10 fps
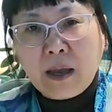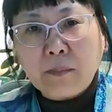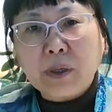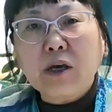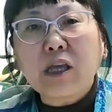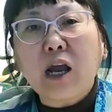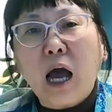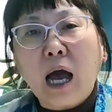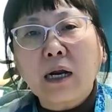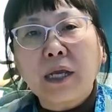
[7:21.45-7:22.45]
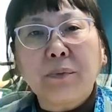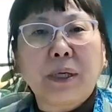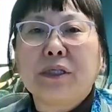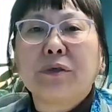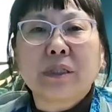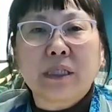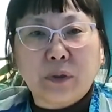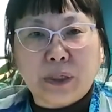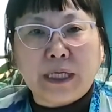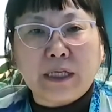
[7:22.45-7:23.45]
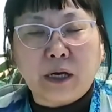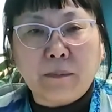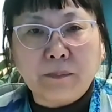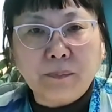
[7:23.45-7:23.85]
because they're only reducing your income.